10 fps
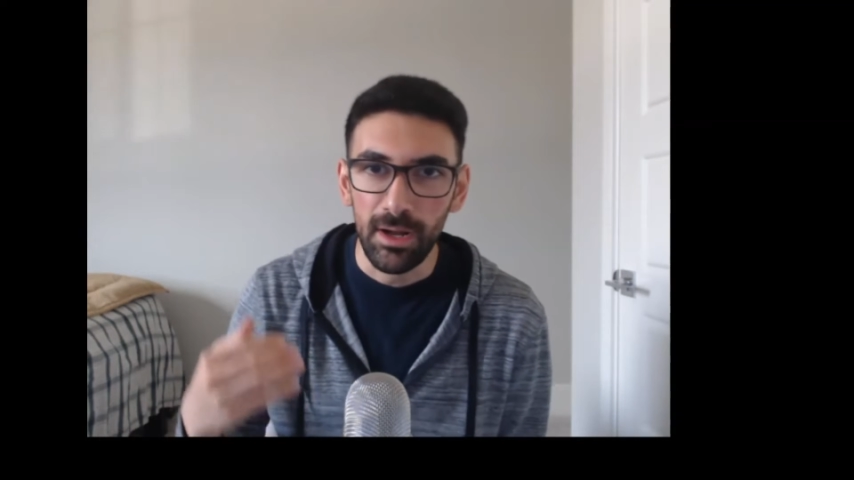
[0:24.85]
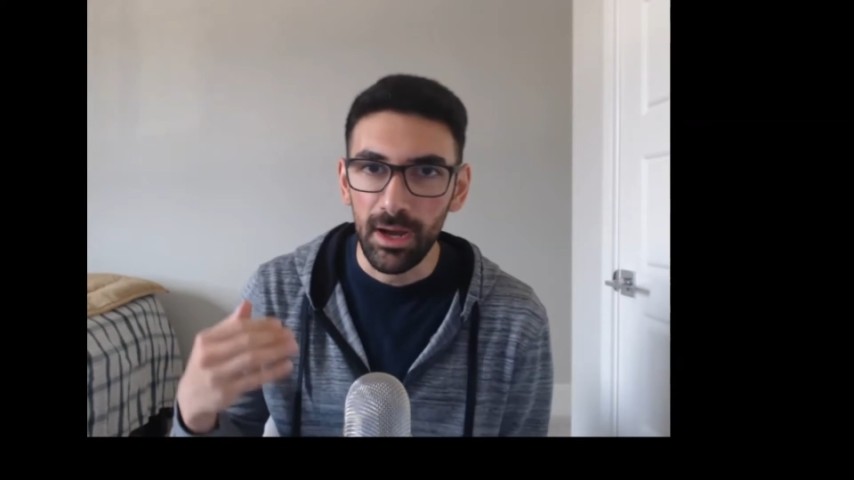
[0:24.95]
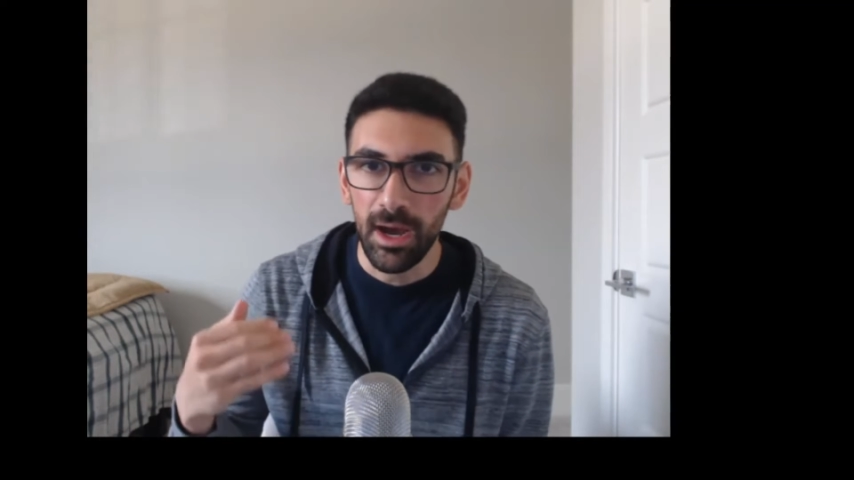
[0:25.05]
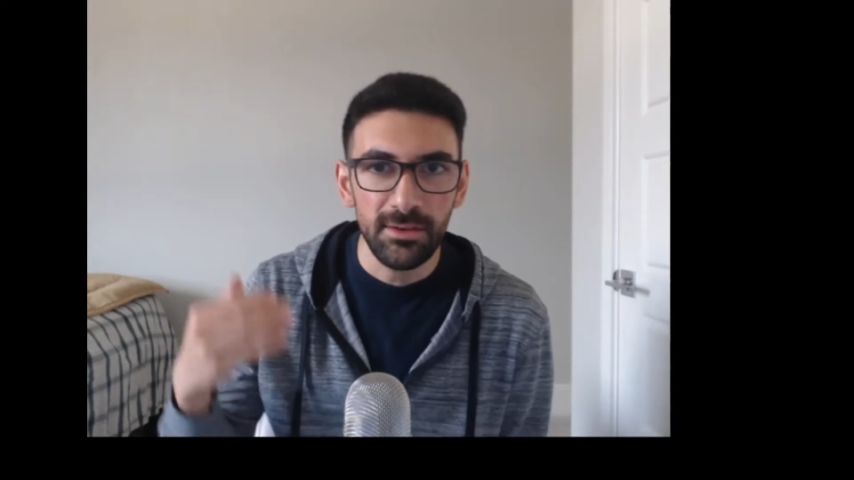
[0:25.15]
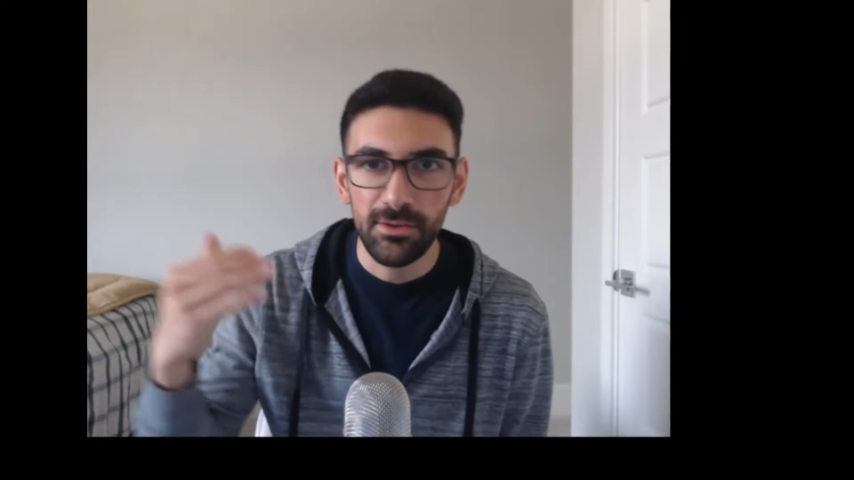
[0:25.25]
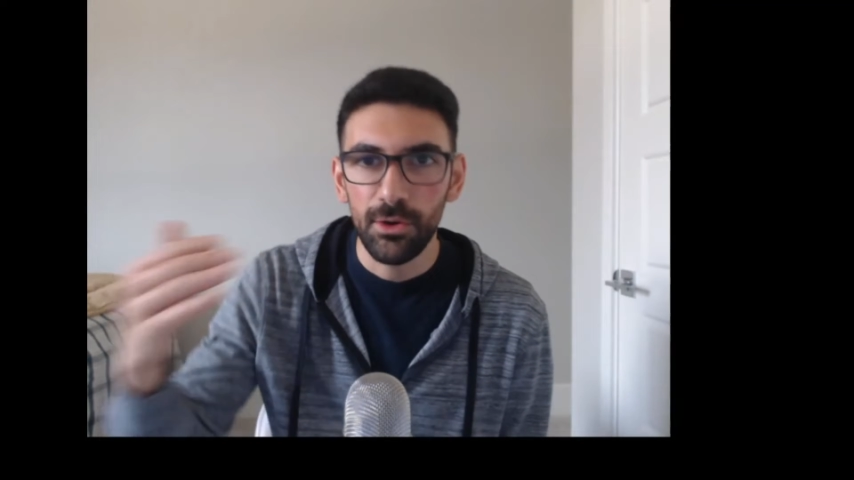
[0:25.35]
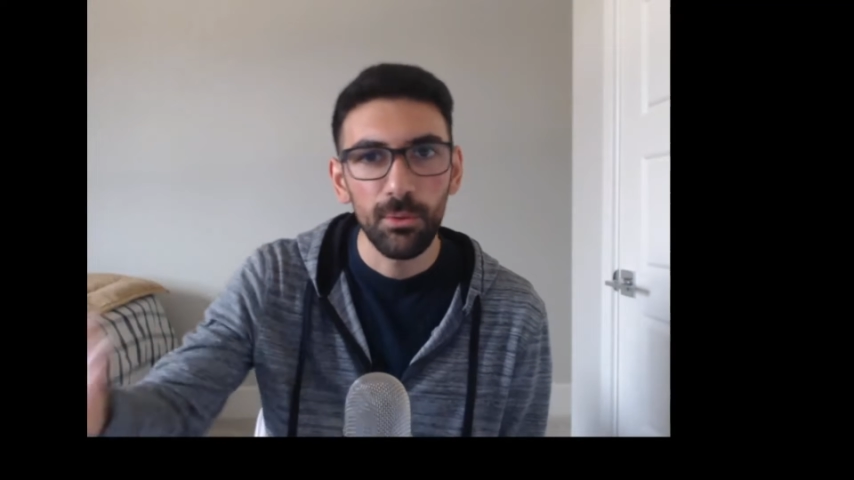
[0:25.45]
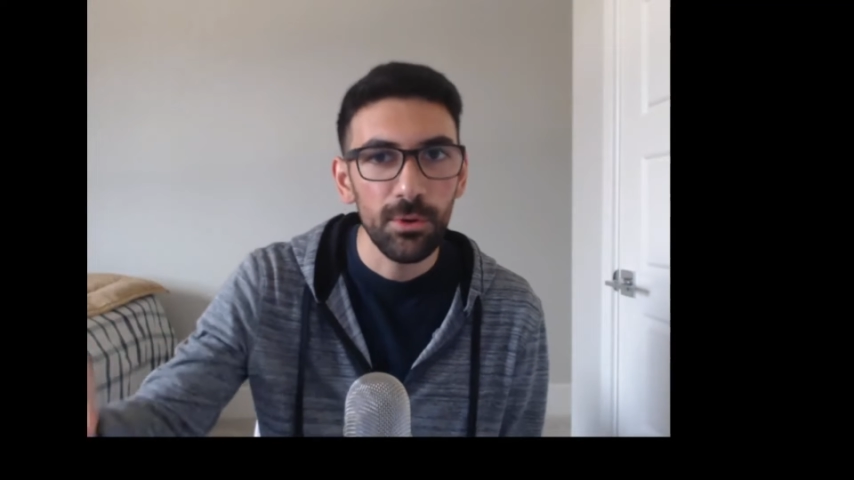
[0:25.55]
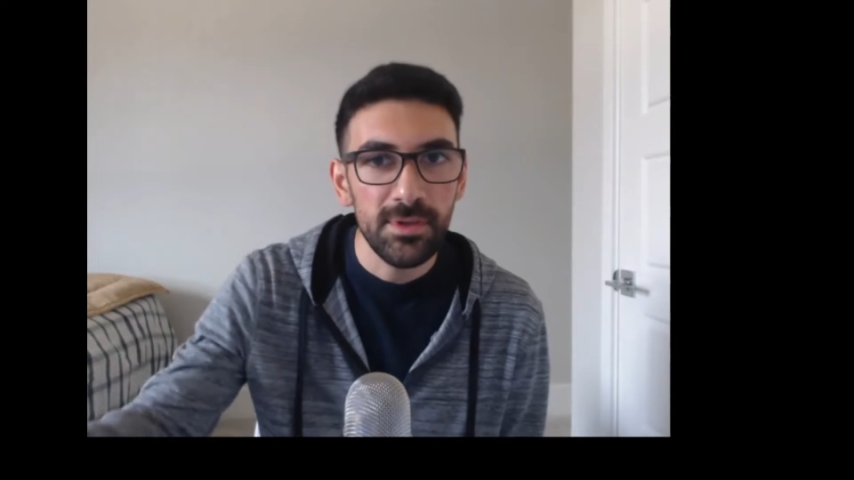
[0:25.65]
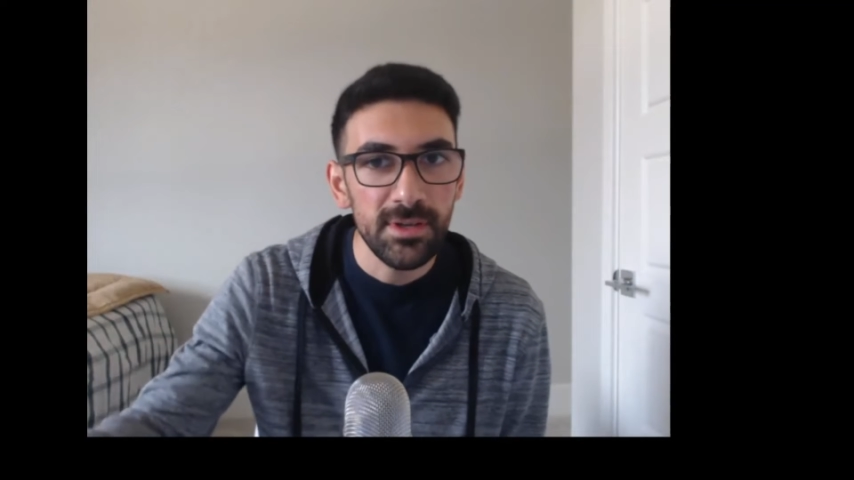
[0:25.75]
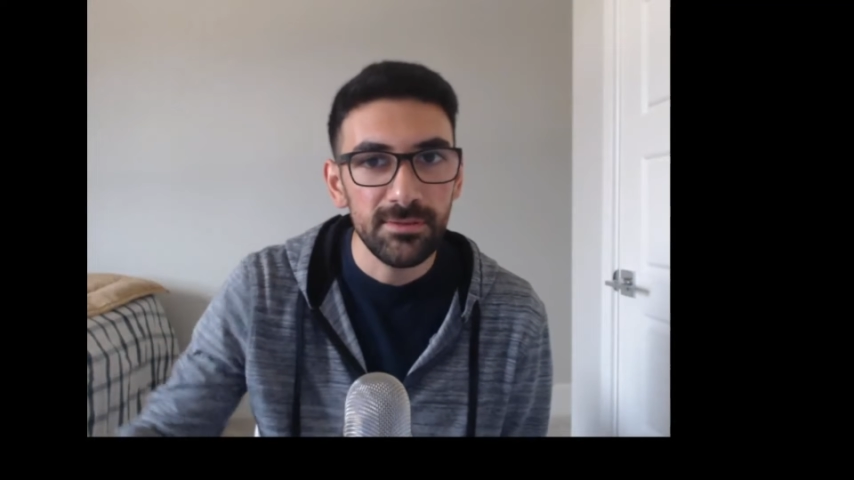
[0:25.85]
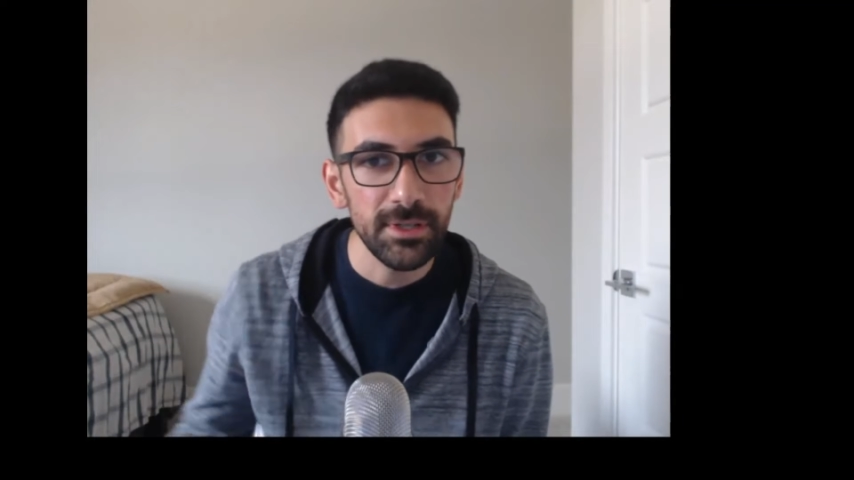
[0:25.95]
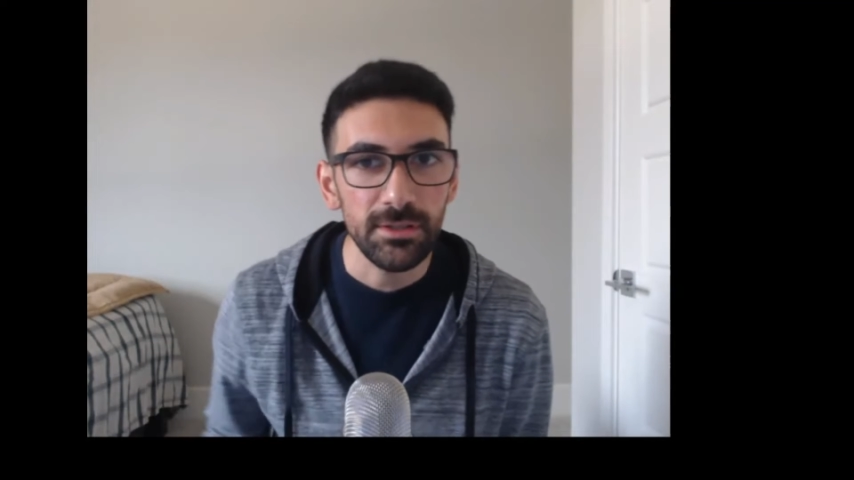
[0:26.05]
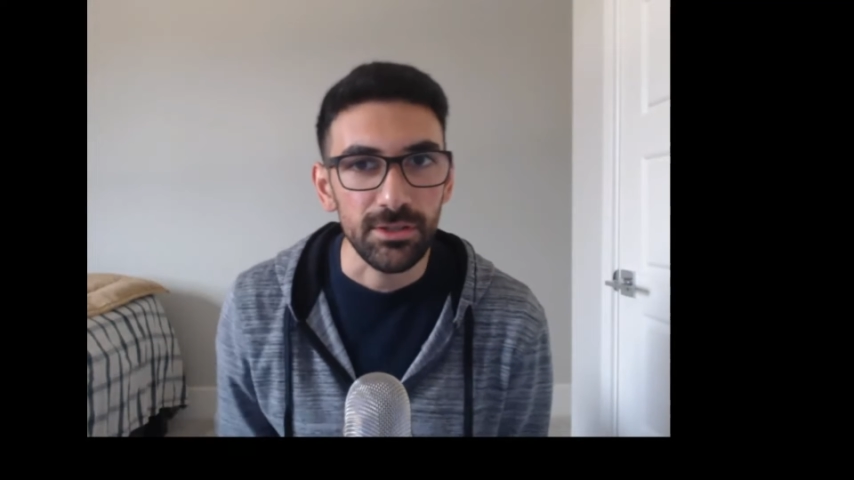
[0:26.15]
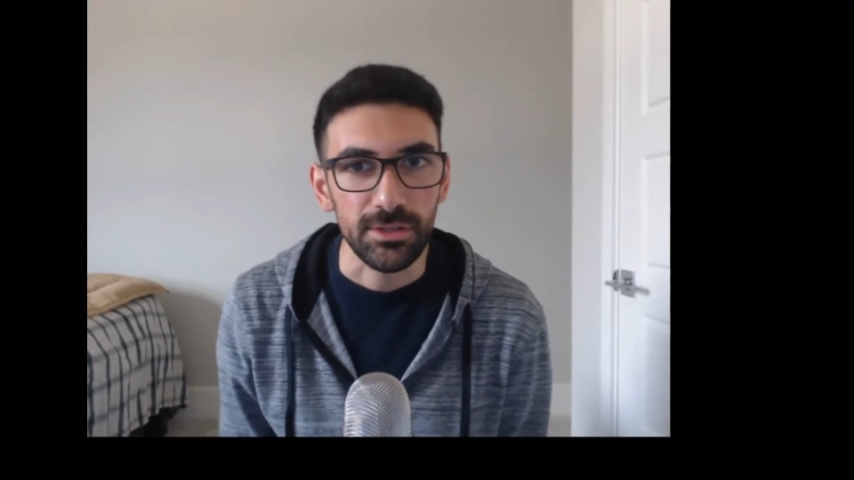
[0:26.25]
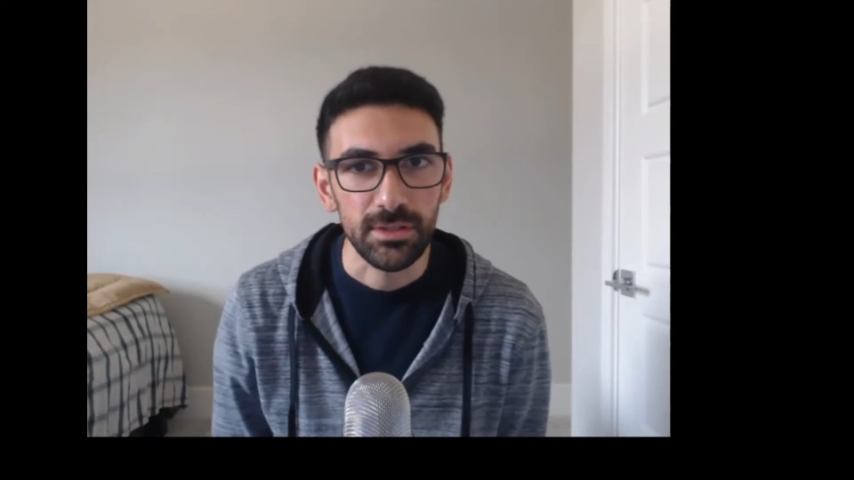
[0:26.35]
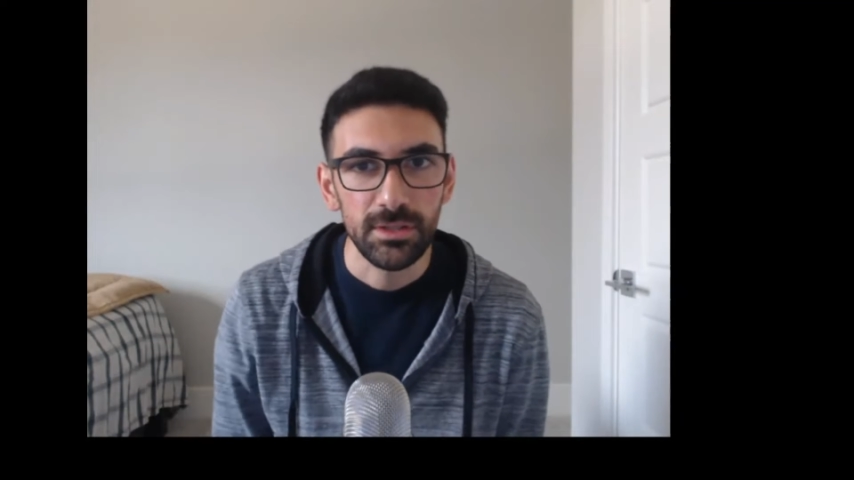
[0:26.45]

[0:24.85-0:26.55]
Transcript: I need to go warn these villagers.